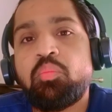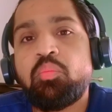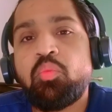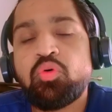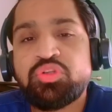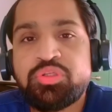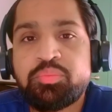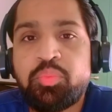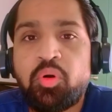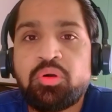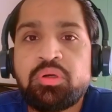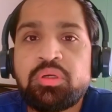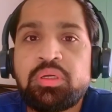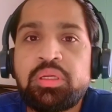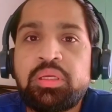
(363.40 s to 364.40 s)
most
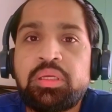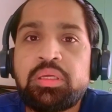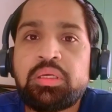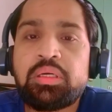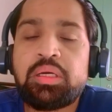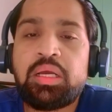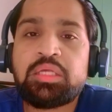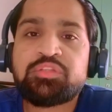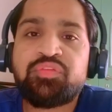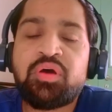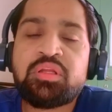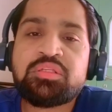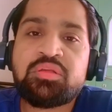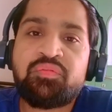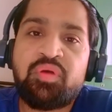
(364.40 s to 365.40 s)
importantly, as far
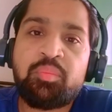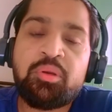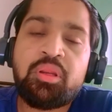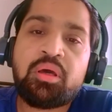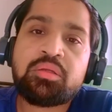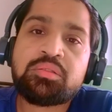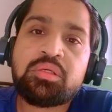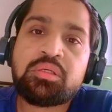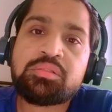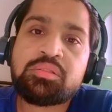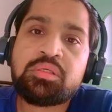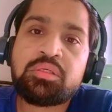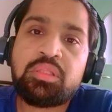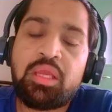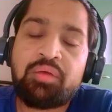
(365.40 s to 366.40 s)
as the webinar is
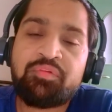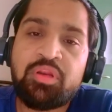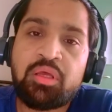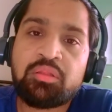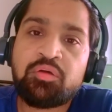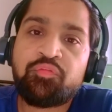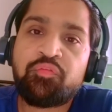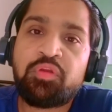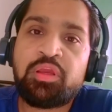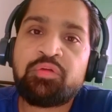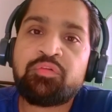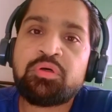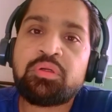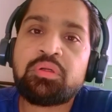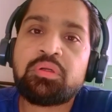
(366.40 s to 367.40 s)
concerned, they have another
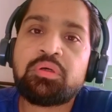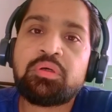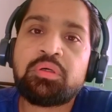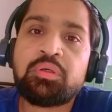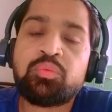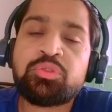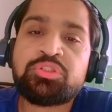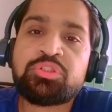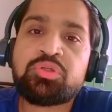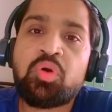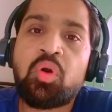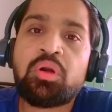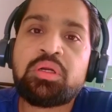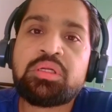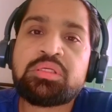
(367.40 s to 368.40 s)
flavor which is
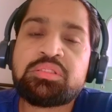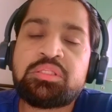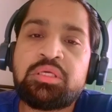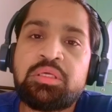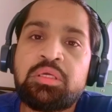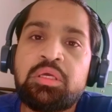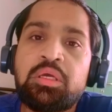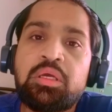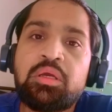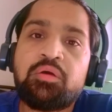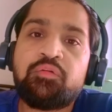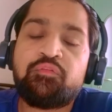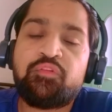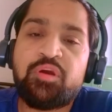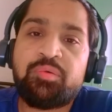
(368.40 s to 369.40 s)
called as the
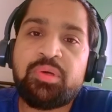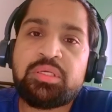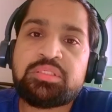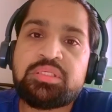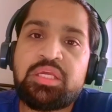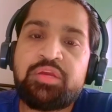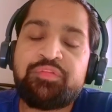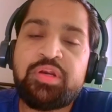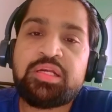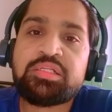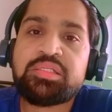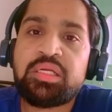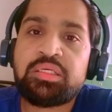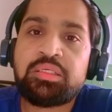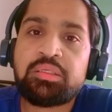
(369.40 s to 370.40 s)
Webex Event
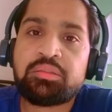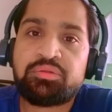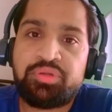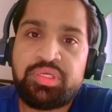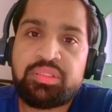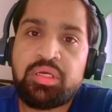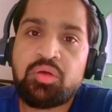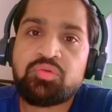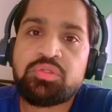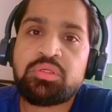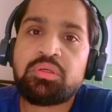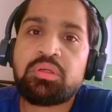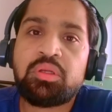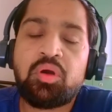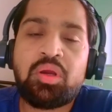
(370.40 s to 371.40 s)
Center
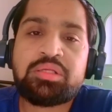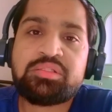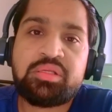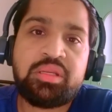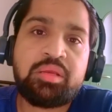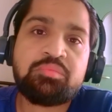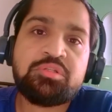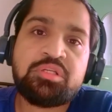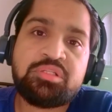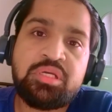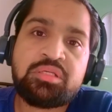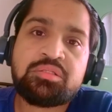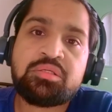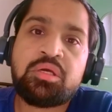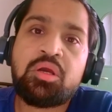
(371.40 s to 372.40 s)
3000. Now, as the name
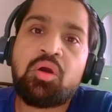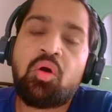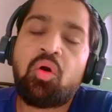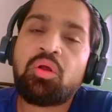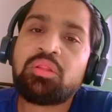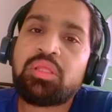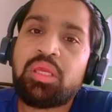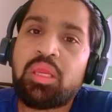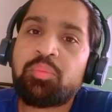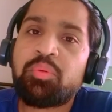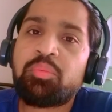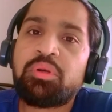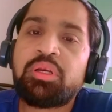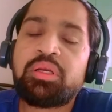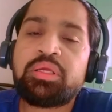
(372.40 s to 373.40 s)
suggests, all the
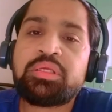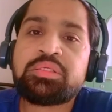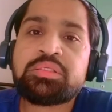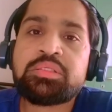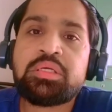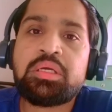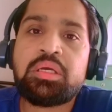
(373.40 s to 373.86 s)
capabilities